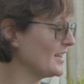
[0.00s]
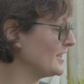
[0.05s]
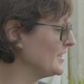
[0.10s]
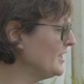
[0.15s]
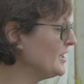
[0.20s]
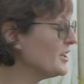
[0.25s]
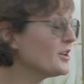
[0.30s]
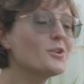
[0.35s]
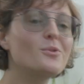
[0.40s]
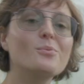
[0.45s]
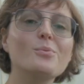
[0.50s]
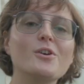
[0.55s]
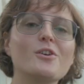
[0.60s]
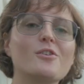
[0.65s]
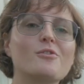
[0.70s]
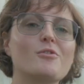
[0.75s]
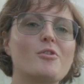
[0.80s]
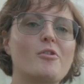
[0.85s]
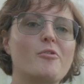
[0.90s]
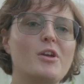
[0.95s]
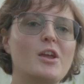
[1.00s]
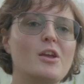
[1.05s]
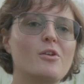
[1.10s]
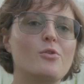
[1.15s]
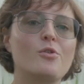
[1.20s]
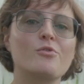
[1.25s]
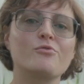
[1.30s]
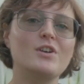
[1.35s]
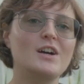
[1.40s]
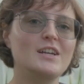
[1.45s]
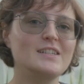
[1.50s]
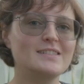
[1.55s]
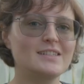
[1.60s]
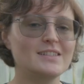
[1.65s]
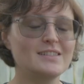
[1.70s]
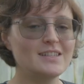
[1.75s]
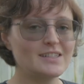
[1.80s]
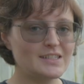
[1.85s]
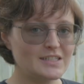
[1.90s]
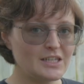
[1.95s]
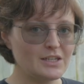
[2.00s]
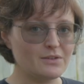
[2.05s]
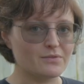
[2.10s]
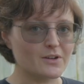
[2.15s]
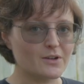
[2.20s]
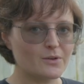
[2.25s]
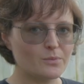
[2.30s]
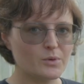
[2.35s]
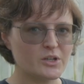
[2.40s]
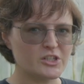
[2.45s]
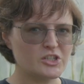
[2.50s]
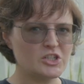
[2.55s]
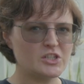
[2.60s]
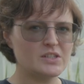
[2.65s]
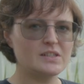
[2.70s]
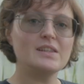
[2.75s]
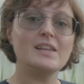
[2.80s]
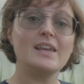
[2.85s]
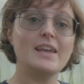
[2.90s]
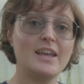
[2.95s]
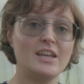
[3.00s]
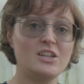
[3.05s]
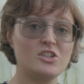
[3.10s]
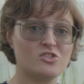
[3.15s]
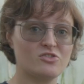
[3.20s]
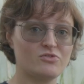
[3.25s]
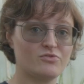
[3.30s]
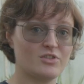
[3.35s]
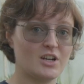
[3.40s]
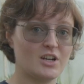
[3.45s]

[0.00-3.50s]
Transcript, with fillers: And here we're growing Oryza sativa, which is the Asian